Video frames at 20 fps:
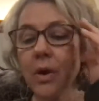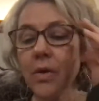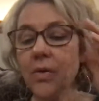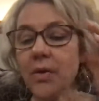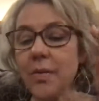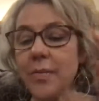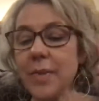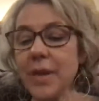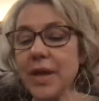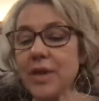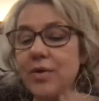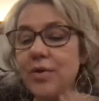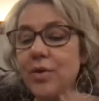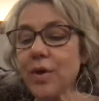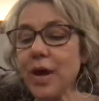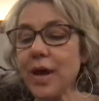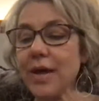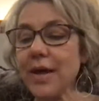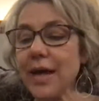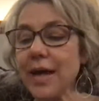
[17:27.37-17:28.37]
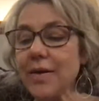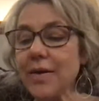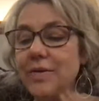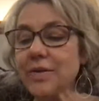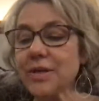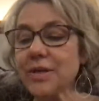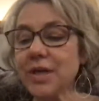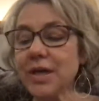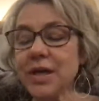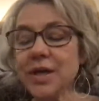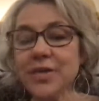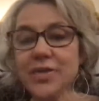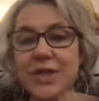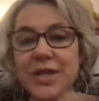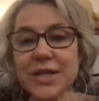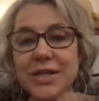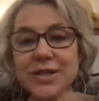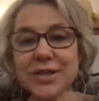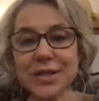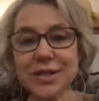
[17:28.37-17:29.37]
The man cried out,
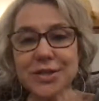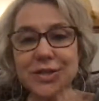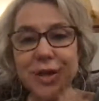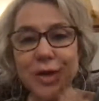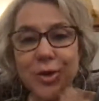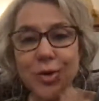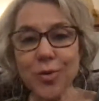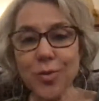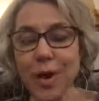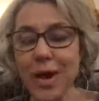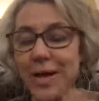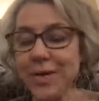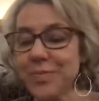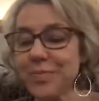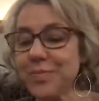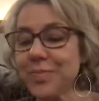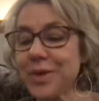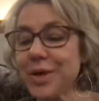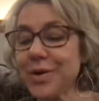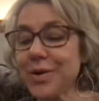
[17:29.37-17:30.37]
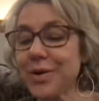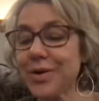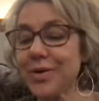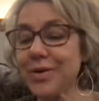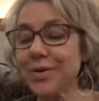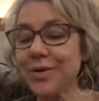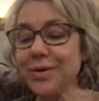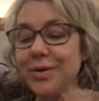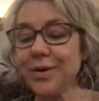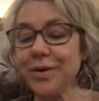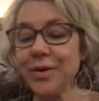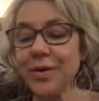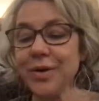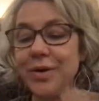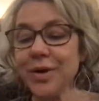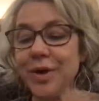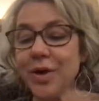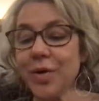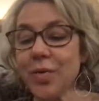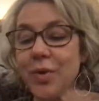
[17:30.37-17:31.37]
This is a great miracle!
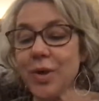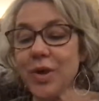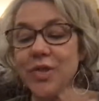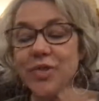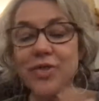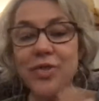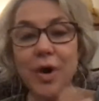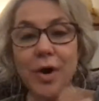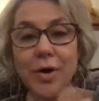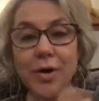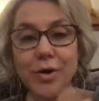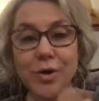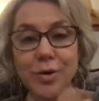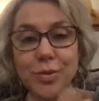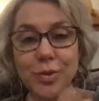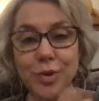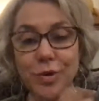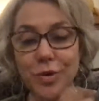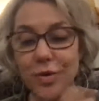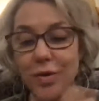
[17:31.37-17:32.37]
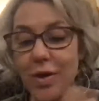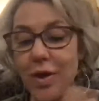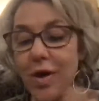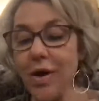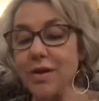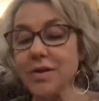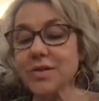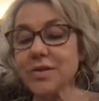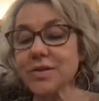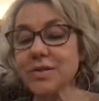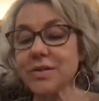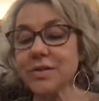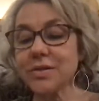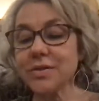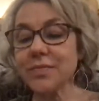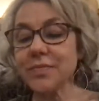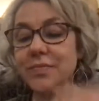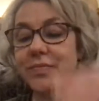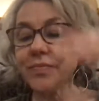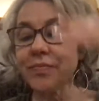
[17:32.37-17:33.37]
We thought you were lost.
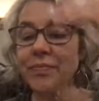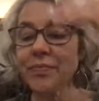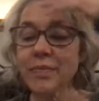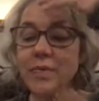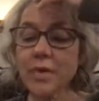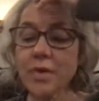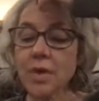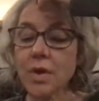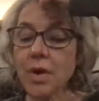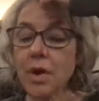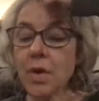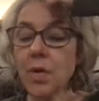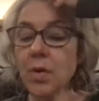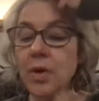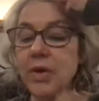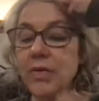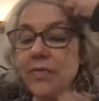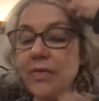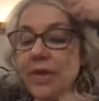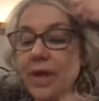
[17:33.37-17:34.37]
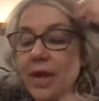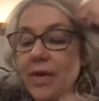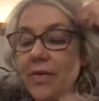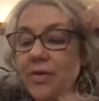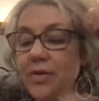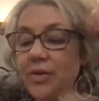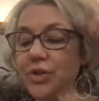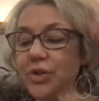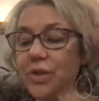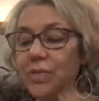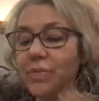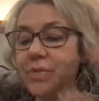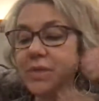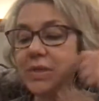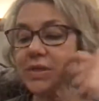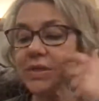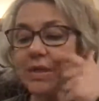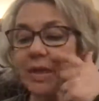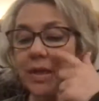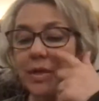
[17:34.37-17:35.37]
What of the other ships
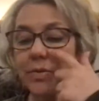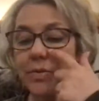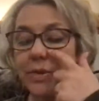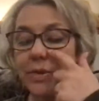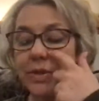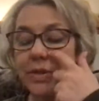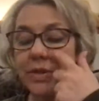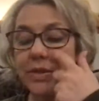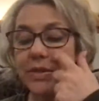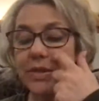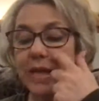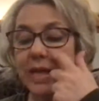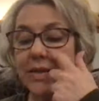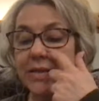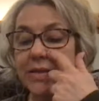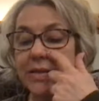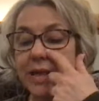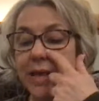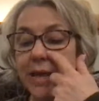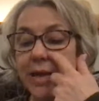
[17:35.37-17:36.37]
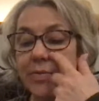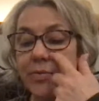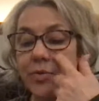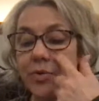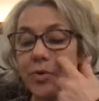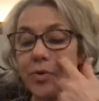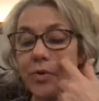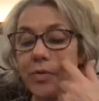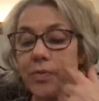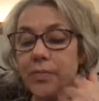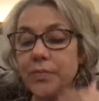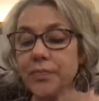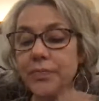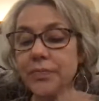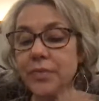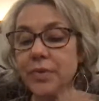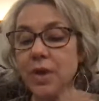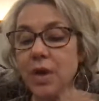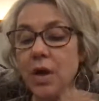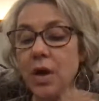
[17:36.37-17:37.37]
that sailed with us? asked the admiral.
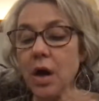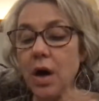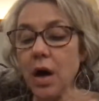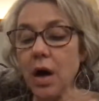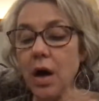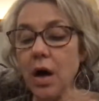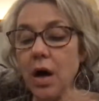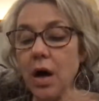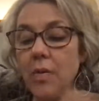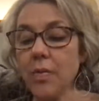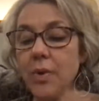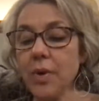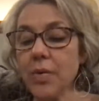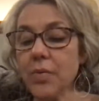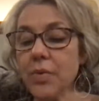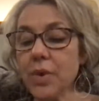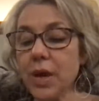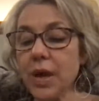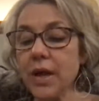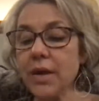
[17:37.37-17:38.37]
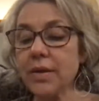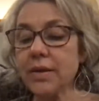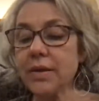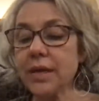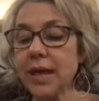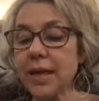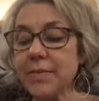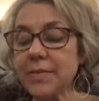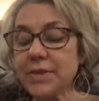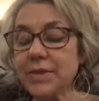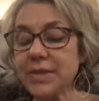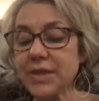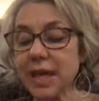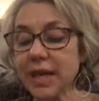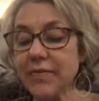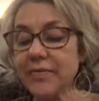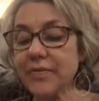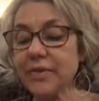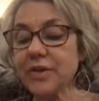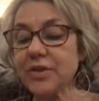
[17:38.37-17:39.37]
All but one came
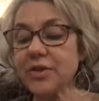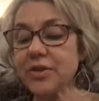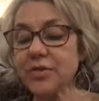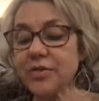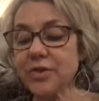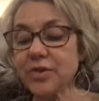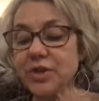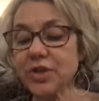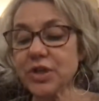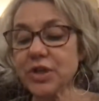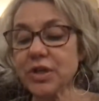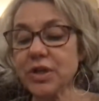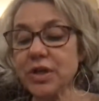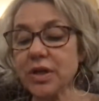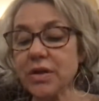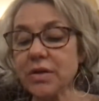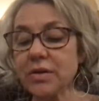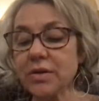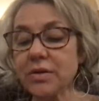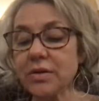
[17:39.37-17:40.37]
safely to Virginia.